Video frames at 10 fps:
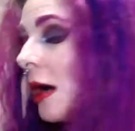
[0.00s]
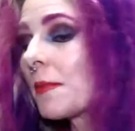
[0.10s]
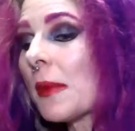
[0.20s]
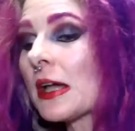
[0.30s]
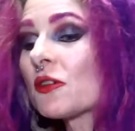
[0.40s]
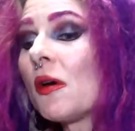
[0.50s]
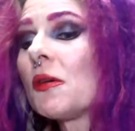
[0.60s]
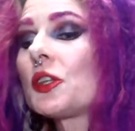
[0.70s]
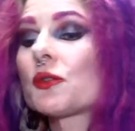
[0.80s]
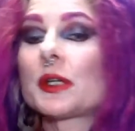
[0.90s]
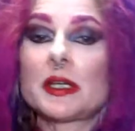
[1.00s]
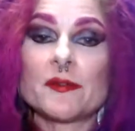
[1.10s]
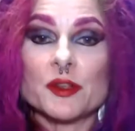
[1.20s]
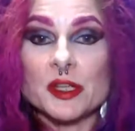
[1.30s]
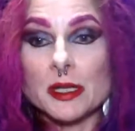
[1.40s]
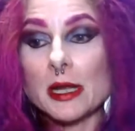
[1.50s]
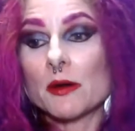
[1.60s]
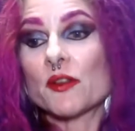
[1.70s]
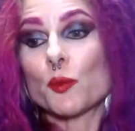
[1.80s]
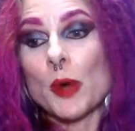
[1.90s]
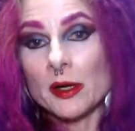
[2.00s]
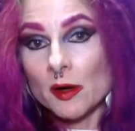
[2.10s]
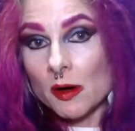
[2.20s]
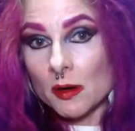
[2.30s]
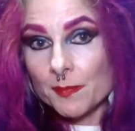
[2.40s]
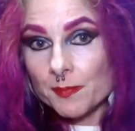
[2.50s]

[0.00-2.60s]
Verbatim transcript: But my holy trinity for skincare is a retinol,